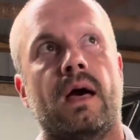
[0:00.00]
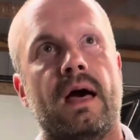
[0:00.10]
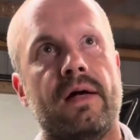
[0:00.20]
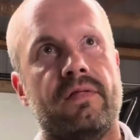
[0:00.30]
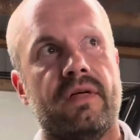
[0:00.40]

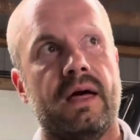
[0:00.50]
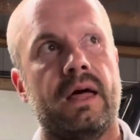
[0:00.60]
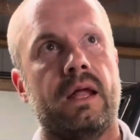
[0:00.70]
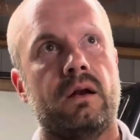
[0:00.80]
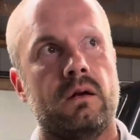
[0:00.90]
And
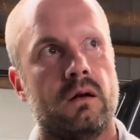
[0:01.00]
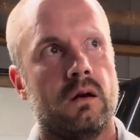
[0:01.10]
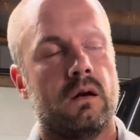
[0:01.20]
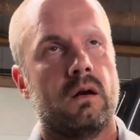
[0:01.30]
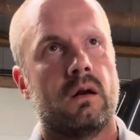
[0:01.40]
then
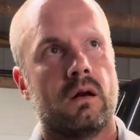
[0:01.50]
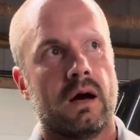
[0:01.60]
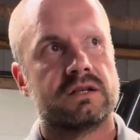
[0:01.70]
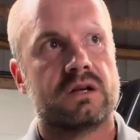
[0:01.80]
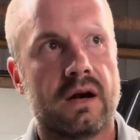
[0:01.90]

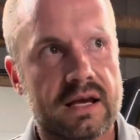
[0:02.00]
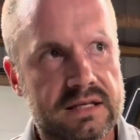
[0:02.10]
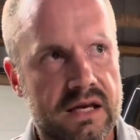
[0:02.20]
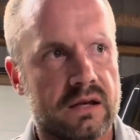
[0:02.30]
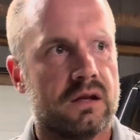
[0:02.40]
I start
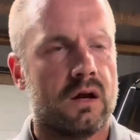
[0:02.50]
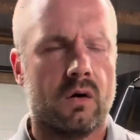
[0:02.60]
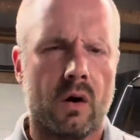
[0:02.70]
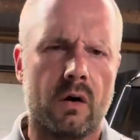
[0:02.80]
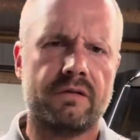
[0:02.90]
asking,
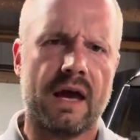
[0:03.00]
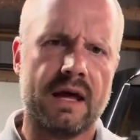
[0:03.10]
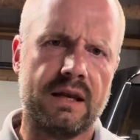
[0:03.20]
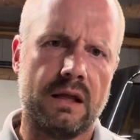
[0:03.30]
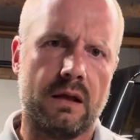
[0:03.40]
have you had
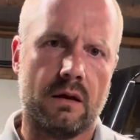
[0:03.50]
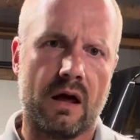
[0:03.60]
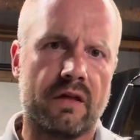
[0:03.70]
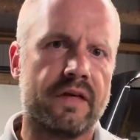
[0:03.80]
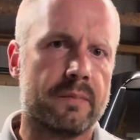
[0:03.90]
any
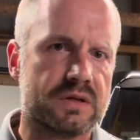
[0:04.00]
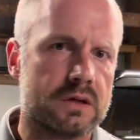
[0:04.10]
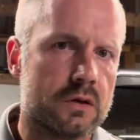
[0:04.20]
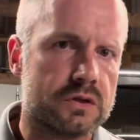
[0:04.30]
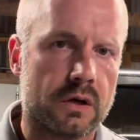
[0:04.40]
health
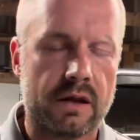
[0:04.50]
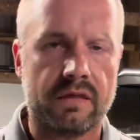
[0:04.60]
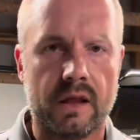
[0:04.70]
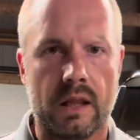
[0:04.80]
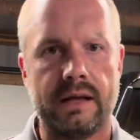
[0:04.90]
episodes or
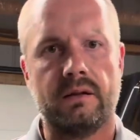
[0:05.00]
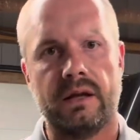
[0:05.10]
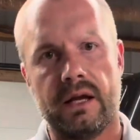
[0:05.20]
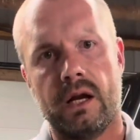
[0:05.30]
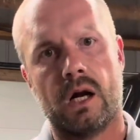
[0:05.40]
anything
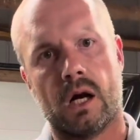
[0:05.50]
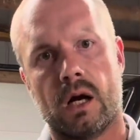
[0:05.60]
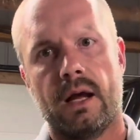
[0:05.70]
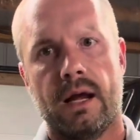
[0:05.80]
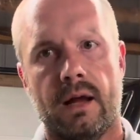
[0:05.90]
lately? Or
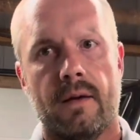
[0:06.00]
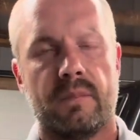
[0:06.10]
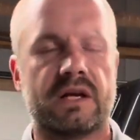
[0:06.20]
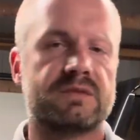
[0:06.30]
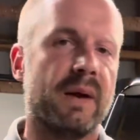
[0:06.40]

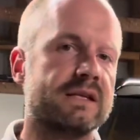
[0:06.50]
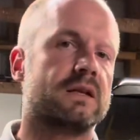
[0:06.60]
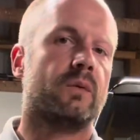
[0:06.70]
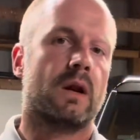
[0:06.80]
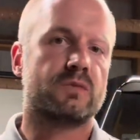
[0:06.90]
because
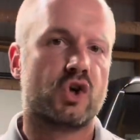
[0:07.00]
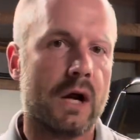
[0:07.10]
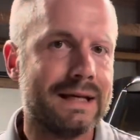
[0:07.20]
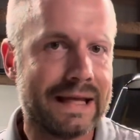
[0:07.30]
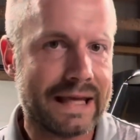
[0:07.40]
basically what I'm
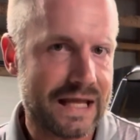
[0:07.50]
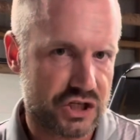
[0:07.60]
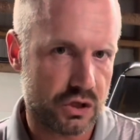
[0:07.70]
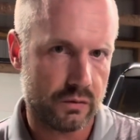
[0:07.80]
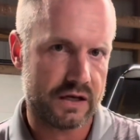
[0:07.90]
trying to get
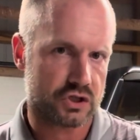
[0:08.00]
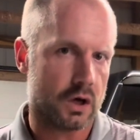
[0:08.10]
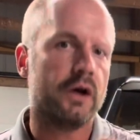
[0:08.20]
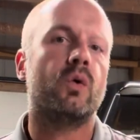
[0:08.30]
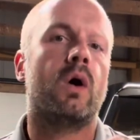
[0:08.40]
to is,
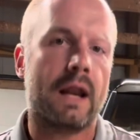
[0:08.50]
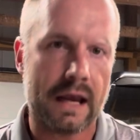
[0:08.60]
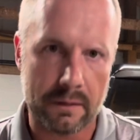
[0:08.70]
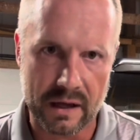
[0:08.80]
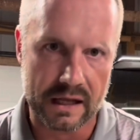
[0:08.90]
are you on
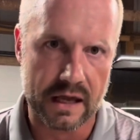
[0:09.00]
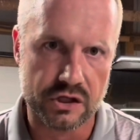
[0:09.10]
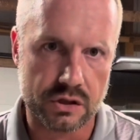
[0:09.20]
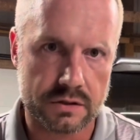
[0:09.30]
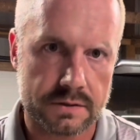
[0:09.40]
any
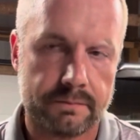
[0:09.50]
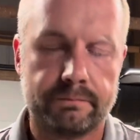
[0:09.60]
medications?